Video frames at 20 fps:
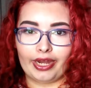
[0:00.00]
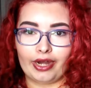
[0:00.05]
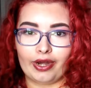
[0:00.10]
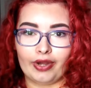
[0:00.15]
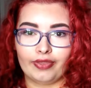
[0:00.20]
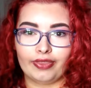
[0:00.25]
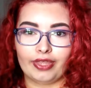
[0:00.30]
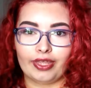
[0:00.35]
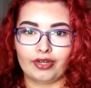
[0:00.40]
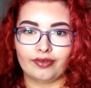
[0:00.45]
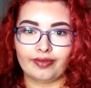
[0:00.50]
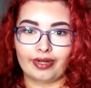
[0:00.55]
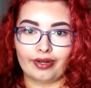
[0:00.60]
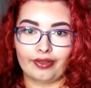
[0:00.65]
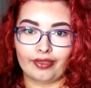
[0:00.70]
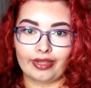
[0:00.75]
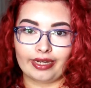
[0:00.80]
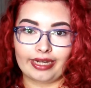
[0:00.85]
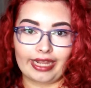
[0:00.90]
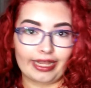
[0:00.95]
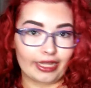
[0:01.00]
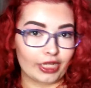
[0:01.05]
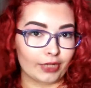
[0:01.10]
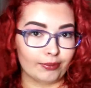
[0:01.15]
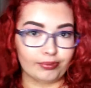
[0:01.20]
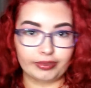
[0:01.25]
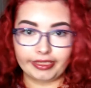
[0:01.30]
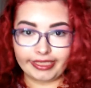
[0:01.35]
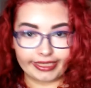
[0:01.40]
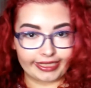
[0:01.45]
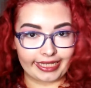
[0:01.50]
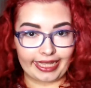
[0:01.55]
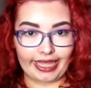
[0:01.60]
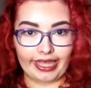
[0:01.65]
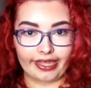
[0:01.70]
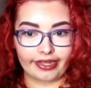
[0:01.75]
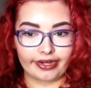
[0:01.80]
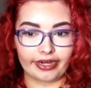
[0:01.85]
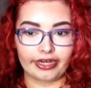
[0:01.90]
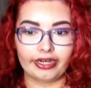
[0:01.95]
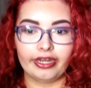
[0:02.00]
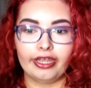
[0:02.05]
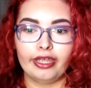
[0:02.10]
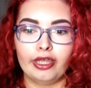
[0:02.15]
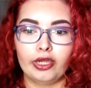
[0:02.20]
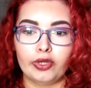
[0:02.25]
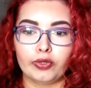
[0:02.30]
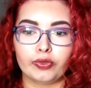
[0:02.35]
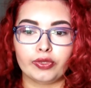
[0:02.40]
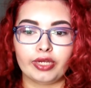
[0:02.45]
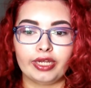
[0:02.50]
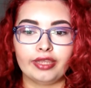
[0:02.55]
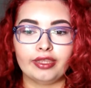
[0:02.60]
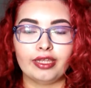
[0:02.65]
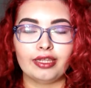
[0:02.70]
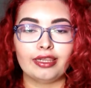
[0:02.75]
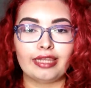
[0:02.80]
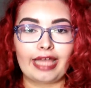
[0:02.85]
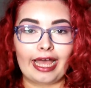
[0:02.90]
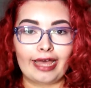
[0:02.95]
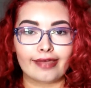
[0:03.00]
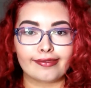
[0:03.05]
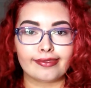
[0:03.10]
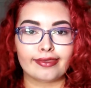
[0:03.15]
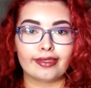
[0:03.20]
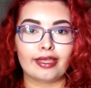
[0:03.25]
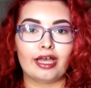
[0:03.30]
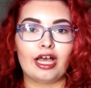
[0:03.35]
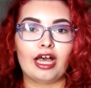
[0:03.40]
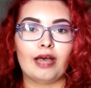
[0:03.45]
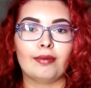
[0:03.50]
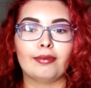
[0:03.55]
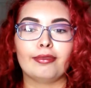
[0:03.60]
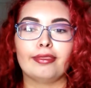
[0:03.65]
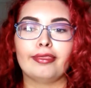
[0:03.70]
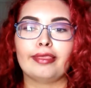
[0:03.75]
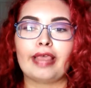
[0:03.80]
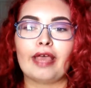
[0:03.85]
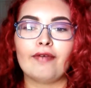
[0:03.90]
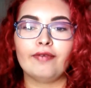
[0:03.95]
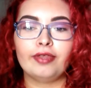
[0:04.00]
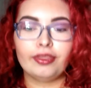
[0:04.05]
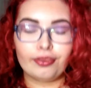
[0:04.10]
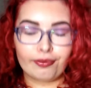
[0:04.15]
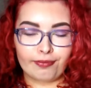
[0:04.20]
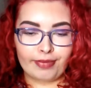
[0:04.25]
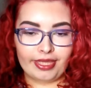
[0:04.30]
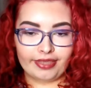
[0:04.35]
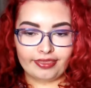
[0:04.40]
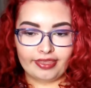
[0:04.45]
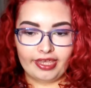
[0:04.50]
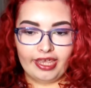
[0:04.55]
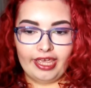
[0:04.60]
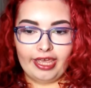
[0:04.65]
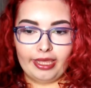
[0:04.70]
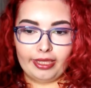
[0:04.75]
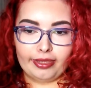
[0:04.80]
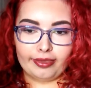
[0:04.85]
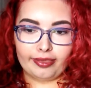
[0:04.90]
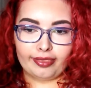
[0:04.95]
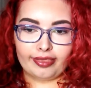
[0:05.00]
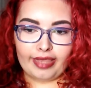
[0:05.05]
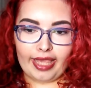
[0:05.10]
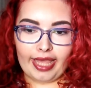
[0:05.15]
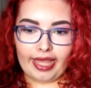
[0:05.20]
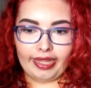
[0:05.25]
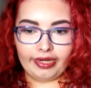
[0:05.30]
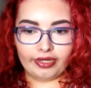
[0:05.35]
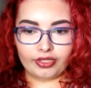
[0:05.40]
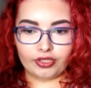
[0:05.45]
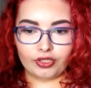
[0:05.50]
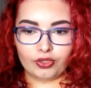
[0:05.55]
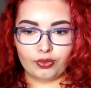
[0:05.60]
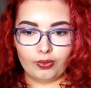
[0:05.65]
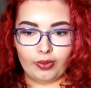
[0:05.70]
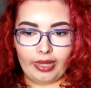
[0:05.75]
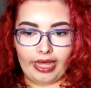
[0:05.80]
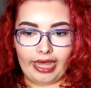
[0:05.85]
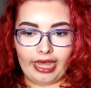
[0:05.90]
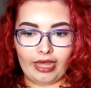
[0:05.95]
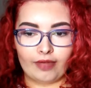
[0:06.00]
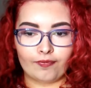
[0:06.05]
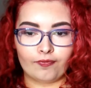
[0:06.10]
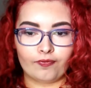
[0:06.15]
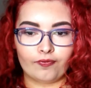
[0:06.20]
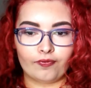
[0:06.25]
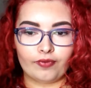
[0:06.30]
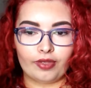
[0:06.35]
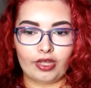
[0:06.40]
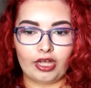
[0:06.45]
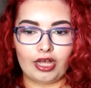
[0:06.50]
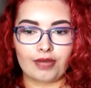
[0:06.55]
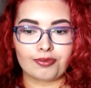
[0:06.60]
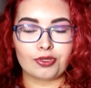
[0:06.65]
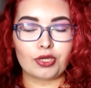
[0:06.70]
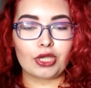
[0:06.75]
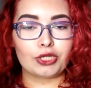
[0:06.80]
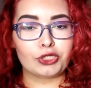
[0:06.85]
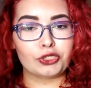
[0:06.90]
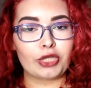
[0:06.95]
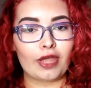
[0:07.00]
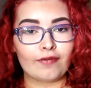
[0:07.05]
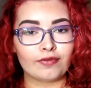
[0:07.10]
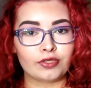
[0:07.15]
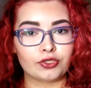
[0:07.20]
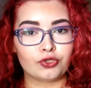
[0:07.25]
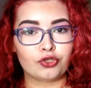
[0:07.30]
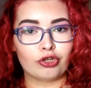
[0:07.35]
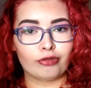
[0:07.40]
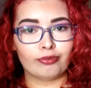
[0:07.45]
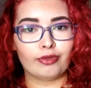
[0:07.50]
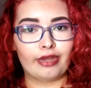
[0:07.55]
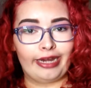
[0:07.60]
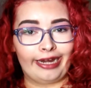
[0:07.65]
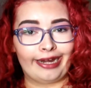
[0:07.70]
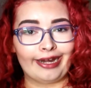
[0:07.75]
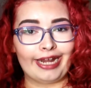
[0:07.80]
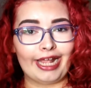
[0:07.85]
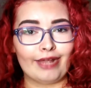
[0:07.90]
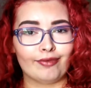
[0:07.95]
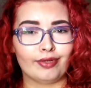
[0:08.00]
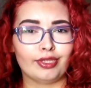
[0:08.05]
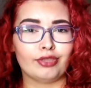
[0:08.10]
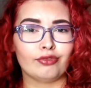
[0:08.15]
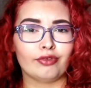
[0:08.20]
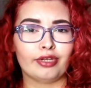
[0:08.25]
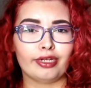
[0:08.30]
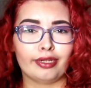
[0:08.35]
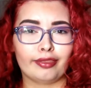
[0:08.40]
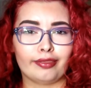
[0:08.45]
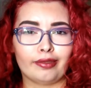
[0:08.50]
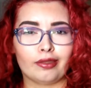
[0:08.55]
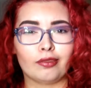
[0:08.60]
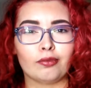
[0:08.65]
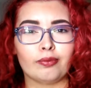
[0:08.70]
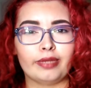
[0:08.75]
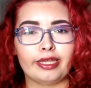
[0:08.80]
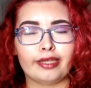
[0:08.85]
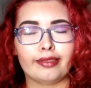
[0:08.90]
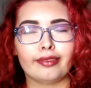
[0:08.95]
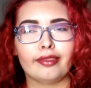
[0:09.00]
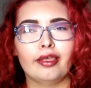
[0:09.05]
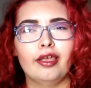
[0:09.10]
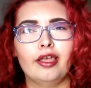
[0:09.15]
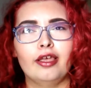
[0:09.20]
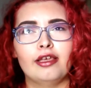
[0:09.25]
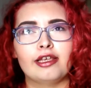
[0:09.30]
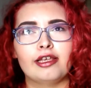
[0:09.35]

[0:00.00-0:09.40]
hair rather than completely hate it. So then the last, seventh myth is that you have to trim your hair every 3 to 6 weeks.